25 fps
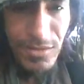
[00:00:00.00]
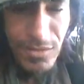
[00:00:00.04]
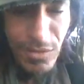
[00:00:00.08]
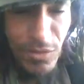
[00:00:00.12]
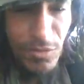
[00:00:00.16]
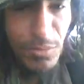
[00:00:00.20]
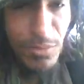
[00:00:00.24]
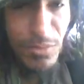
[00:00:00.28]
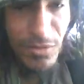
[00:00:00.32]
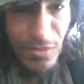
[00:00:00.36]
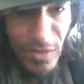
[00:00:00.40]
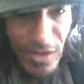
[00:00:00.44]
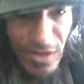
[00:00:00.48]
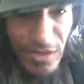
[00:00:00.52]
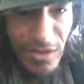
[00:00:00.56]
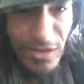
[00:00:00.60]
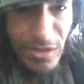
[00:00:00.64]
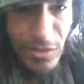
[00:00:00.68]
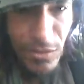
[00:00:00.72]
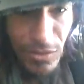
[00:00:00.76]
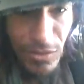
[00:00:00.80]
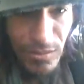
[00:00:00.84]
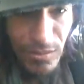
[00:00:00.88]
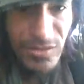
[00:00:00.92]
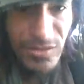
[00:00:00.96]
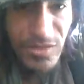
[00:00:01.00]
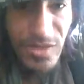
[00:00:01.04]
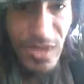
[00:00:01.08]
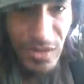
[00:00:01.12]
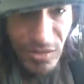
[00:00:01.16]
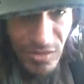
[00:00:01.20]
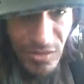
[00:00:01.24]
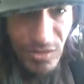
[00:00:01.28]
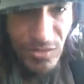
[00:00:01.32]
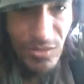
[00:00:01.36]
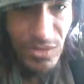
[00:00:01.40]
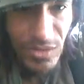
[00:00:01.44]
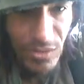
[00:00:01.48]
So, Perlita, your
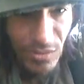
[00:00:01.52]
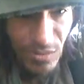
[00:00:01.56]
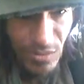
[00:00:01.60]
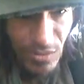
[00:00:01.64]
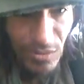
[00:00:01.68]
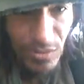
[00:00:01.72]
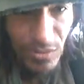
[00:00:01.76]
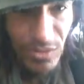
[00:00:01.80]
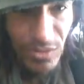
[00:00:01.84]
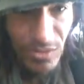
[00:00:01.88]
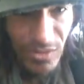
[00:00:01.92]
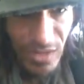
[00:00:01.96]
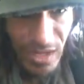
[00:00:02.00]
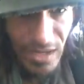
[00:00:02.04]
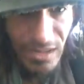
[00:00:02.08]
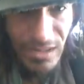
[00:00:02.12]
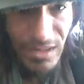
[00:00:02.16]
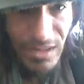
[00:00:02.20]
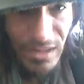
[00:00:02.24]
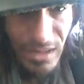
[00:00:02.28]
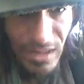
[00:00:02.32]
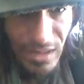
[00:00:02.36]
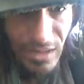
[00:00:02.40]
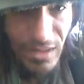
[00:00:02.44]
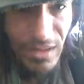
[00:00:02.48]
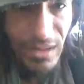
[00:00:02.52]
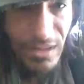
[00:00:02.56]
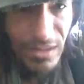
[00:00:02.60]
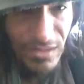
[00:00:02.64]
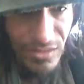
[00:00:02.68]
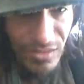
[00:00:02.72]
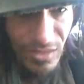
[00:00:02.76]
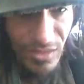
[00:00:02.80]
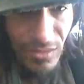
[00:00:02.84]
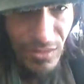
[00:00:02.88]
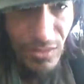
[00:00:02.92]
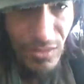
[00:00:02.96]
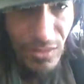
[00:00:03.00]
obsession with the Roble Knight and Harry
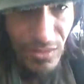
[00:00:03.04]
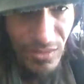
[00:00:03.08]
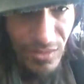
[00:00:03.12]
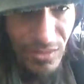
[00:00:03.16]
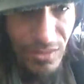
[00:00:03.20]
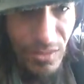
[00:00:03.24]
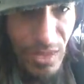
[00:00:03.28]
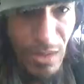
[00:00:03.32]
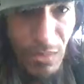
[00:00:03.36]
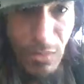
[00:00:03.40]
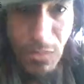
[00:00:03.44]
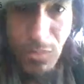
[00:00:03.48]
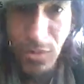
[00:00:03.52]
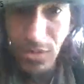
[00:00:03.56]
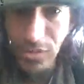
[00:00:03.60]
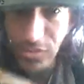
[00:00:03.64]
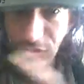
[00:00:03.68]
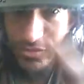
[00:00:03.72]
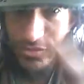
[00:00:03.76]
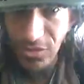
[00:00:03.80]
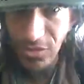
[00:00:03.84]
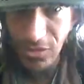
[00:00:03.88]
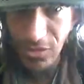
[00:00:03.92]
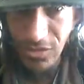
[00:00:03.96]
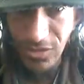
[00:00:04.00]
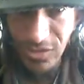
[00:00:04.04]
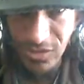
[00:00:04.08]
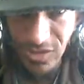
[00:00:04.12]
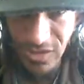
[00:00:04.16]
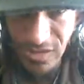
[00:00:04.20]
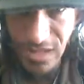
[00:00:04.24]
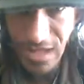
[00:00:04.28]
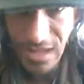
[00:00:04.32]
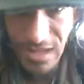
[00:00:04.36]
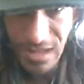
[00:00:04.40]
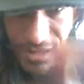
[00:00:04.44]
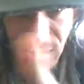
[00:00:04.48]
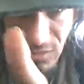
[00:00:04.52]
and Joe over that one church
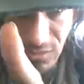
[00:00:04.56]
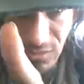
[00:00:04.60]
and that